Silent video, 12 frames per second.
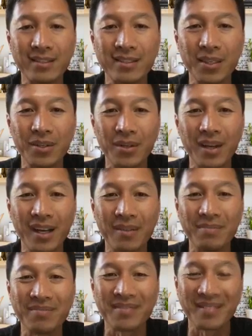So
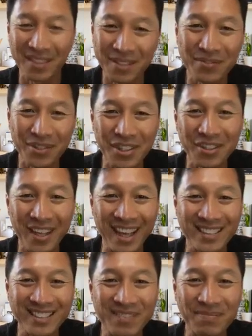good for you guys.